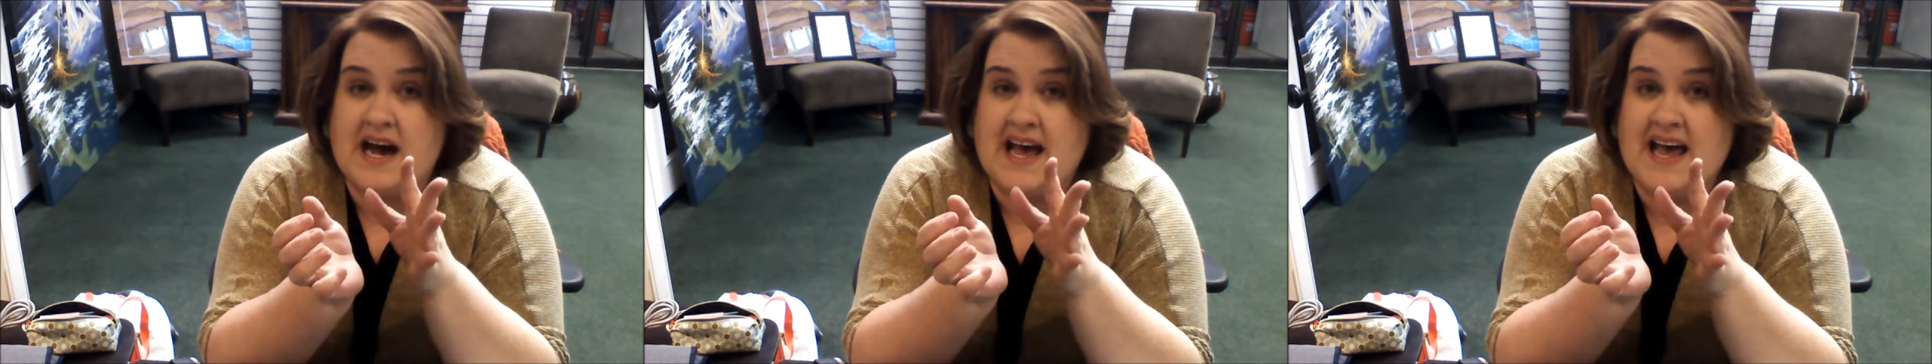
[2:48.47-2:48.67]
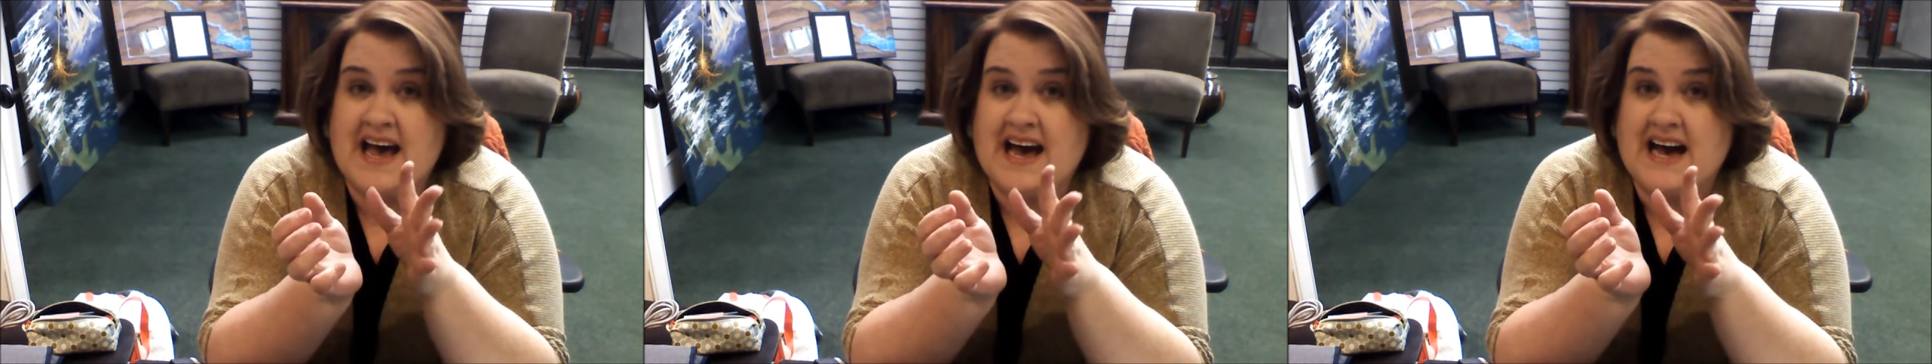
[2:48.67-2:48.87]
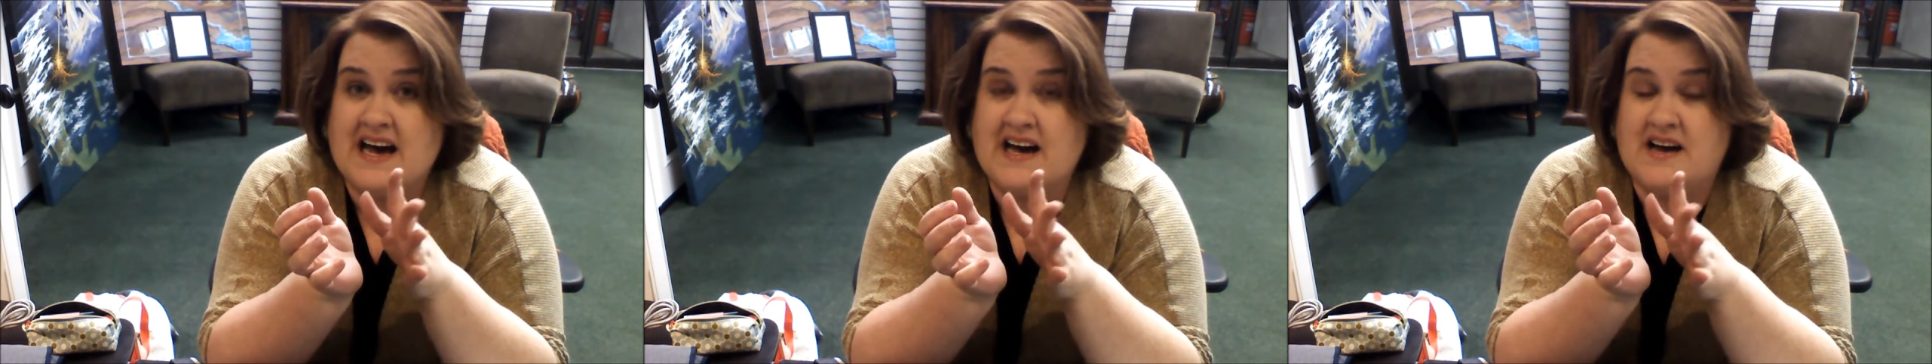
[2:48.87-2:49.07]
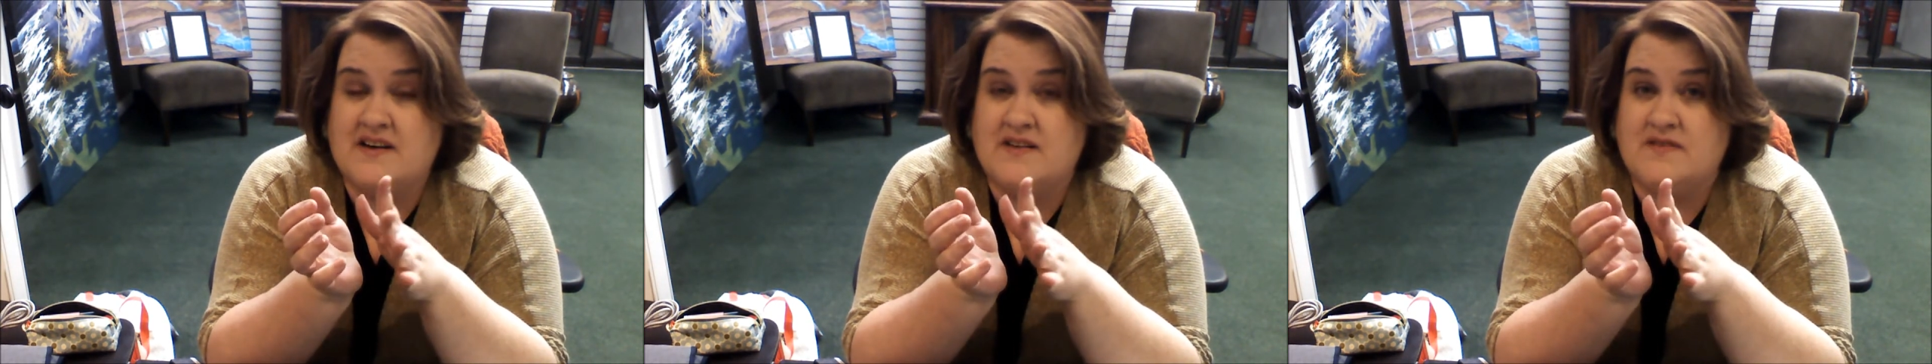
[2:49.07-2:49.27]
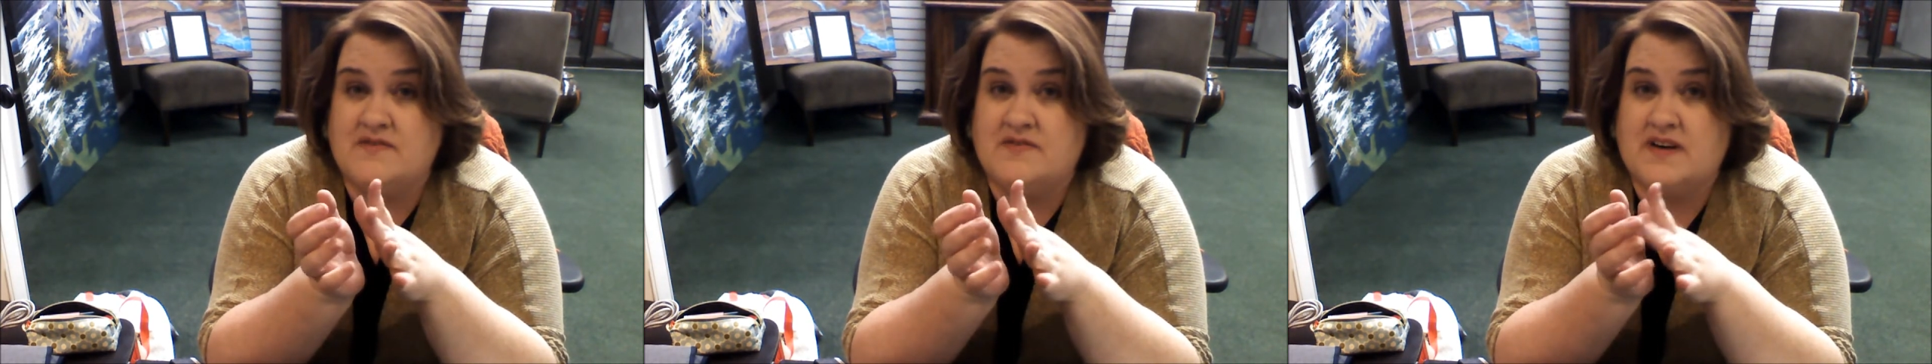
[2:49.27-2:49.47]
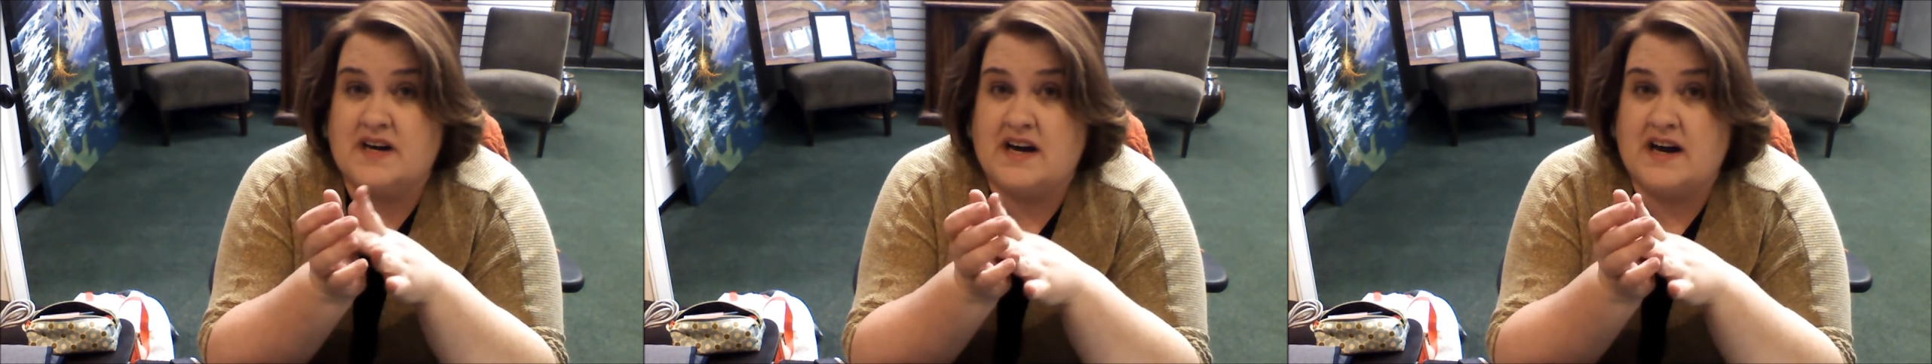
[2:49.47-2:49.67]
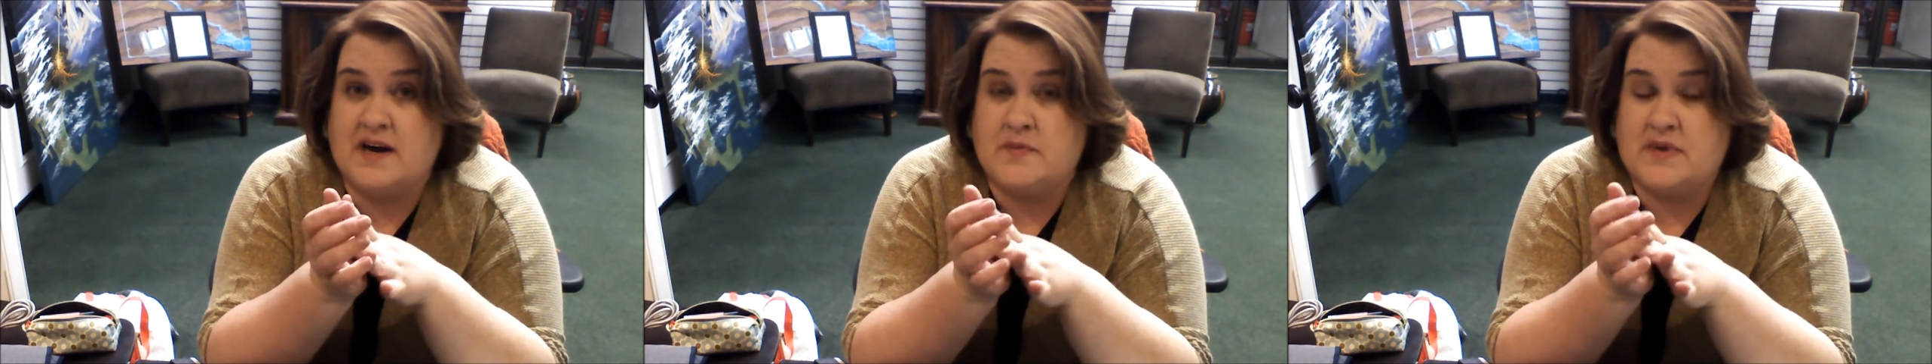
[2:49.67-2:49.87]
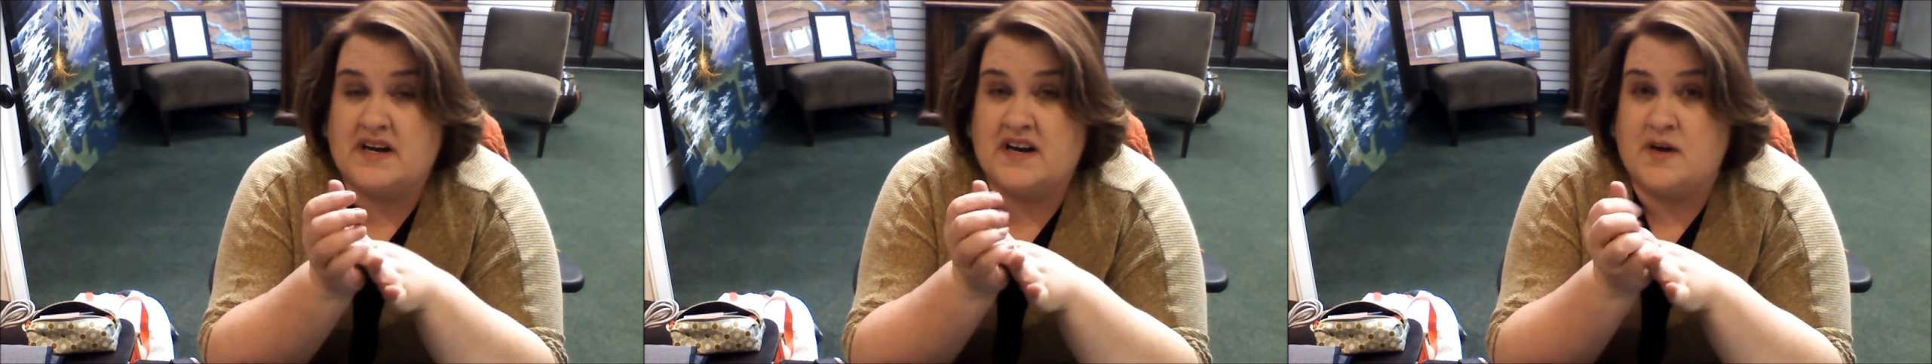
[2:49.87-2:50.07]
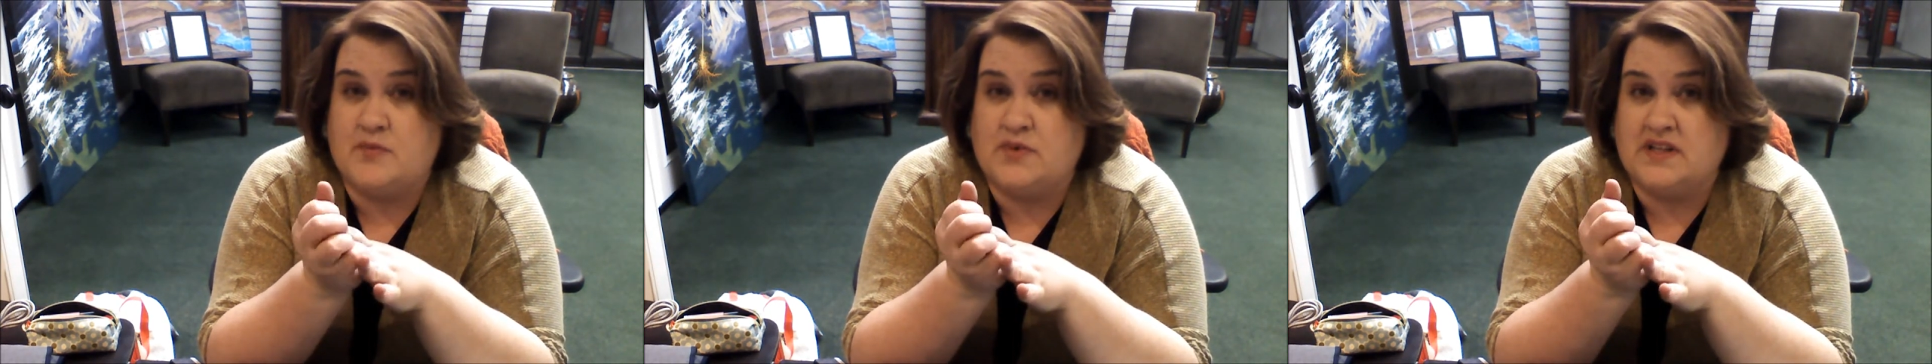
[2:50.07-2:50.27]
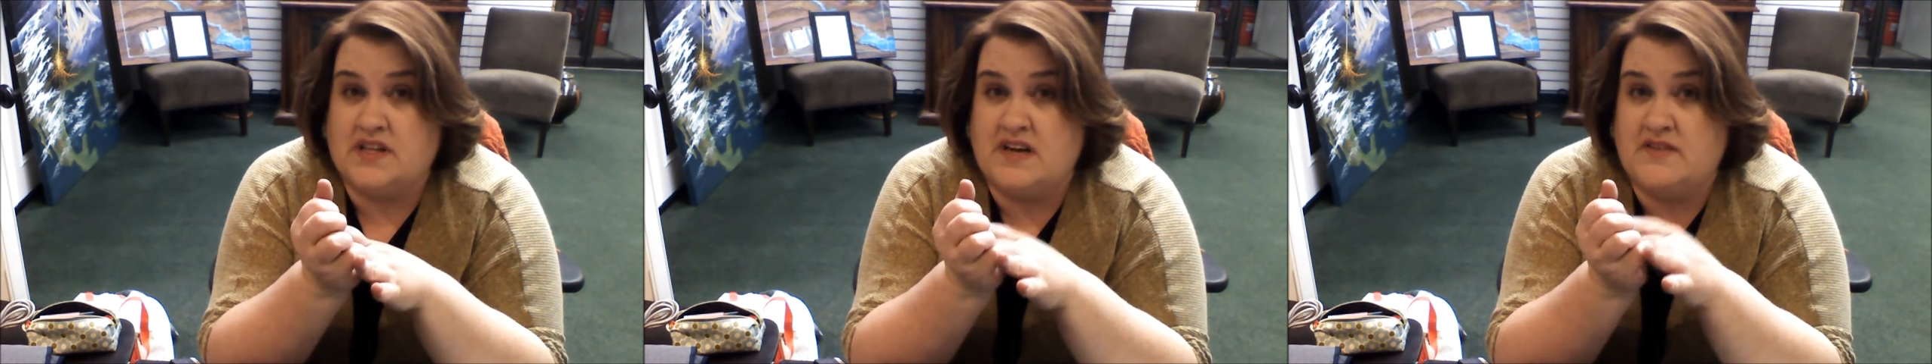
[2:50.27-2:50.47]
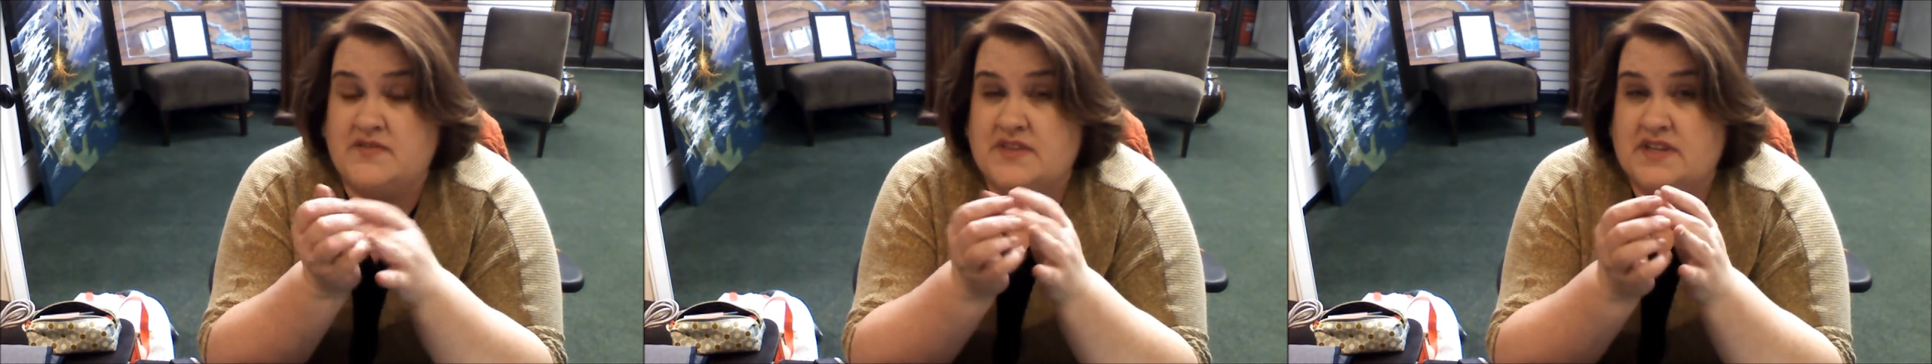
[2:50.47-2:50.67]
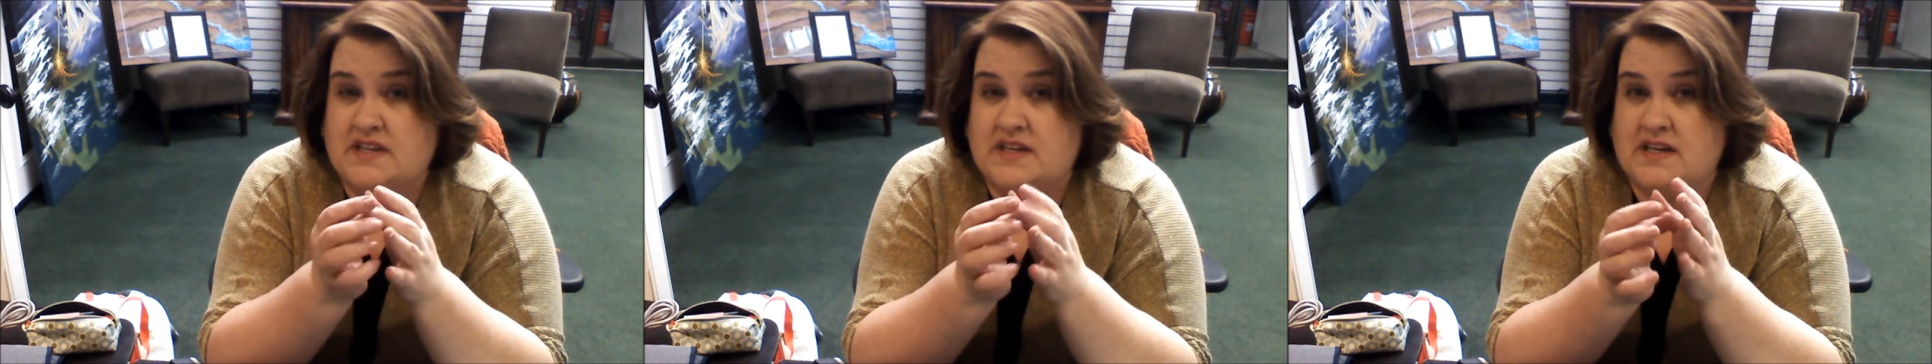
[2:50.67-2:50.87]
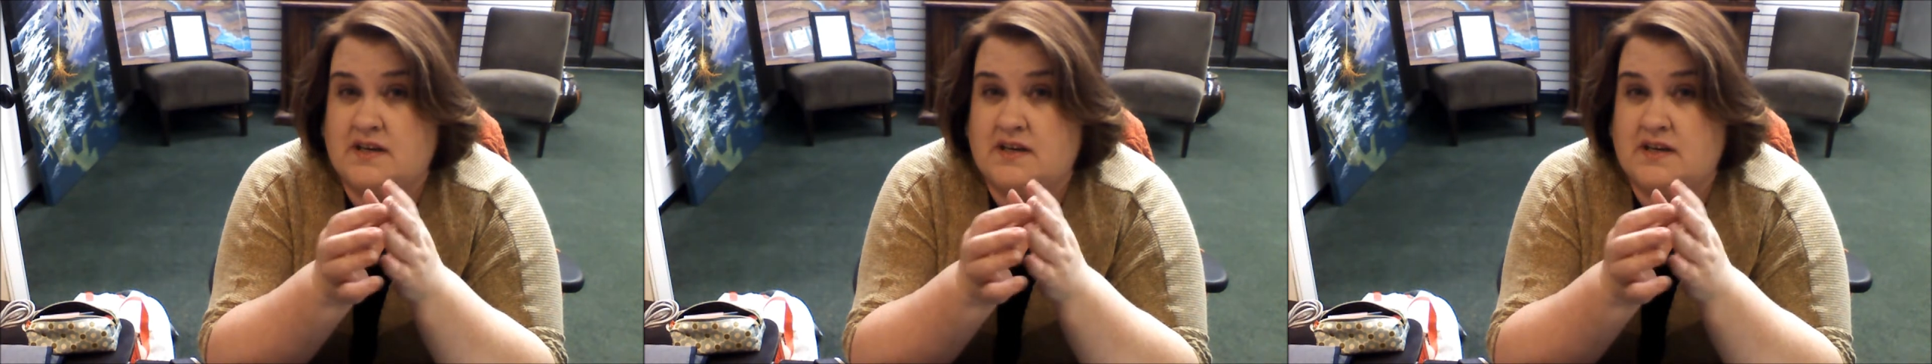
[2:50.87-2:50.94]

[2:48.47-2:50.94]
I have a couple of